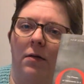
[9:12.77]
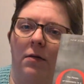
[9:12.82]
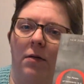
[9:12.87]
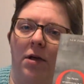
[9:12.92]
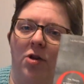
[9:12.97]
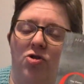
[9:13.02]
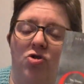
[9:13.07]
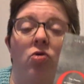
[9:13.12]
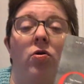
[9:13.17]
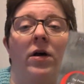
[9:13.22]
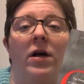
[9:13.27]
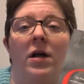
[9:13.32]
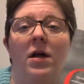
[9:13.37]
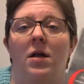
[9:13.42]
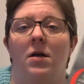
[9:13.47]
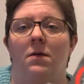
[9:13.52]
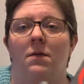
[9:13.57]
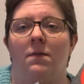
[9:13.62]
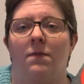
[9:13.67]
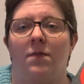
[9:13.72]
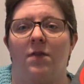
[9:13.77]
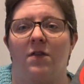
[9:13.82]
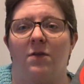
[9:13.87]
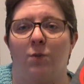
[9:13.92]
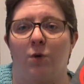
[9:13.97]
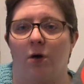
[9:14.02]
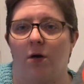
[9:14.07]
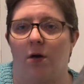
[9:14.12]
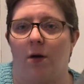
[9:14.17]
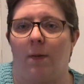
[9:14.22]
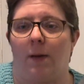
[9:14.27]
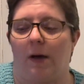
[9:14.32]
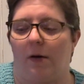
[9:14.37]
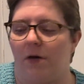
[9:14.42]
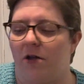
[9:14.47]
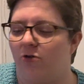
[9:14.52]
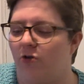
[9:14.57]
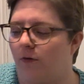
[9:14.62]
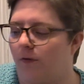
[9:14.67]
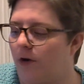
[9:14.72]
enjoy this book about
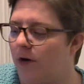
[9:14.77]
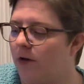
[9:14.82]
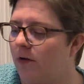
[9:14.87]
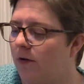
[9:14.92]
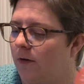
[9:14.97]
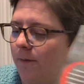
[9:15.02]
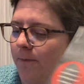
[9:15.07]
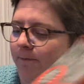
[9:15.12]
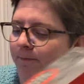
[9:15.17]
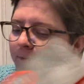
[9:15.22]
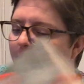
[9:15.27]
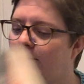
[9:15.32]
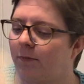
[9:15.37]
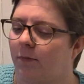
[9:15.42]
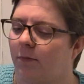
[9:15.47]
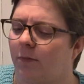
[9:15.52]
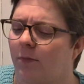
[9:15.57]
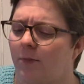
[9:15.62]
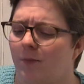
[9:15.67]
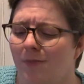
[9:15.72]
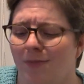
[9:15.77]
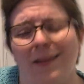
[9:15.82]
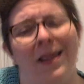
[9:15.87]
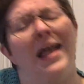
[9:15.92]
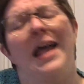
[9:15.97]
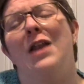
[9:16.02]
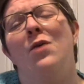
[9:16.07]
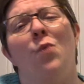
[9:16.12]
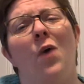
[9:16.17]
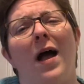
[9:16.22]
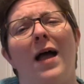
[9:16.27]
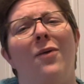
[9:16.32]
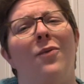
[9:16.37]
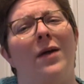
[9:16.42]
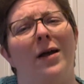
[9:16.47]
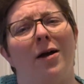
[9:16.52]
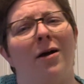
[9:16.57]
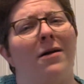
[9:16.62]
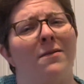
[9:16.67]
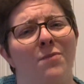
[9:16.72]
introverts and why
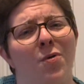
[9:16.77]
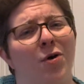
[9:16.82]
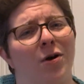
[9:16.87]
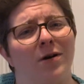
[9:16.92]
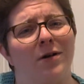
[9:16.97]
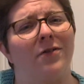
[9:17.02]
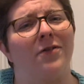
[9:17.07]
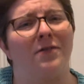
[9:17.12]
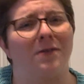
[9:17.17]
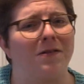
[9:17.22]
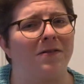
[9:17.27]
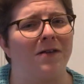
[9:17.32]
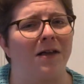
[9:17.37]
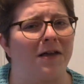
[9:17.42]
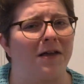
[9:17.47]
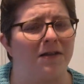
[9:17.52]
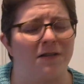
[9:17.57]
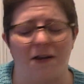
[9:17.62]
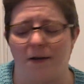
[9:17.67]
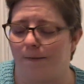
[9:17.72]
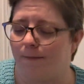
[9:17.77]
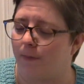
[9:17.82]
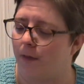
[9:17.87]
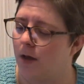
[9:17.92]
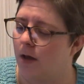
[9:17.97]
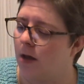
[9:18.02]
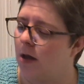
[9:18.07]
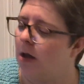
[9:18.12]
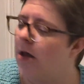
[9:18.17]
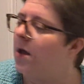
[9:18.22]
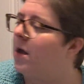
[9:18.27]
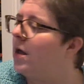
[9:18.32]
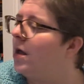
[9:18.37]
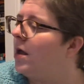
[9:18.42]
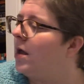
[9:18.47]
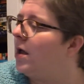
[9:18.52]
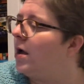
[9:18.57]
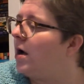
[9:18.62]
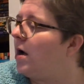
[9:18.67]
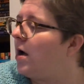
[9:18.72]
we are important to society.
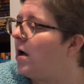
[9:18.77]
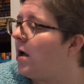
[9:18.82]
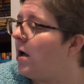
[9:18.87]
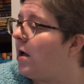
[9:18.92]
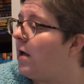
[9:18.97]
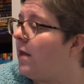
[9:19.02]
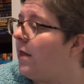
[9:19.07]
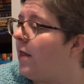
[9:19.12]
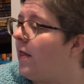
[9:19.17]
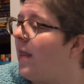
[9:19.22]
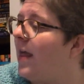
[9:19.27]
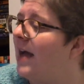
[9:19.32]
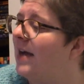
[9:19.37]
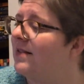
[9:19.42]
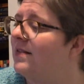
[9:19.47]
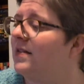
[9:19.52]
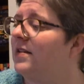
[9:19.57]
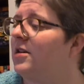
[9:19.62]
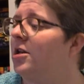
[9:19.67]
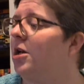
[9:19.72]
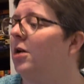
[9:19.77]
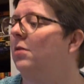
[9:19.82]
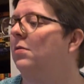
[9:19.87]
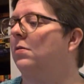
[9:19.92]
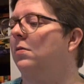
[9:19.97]
The last